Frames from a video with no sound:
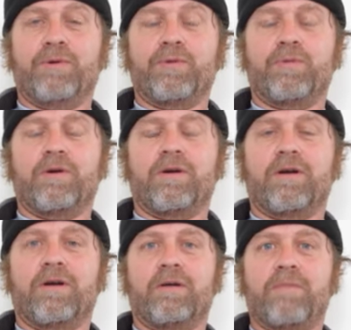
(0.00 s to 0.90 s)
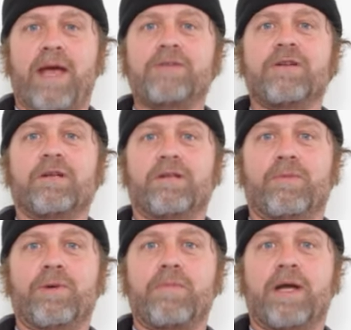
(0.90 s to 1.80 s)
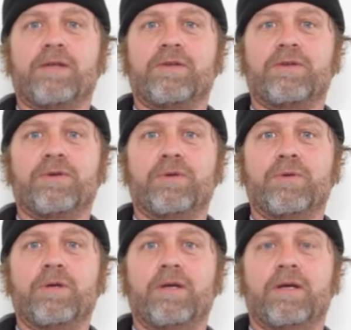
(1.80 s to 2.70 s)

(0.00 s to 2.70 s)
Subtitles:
we were imagining that we might do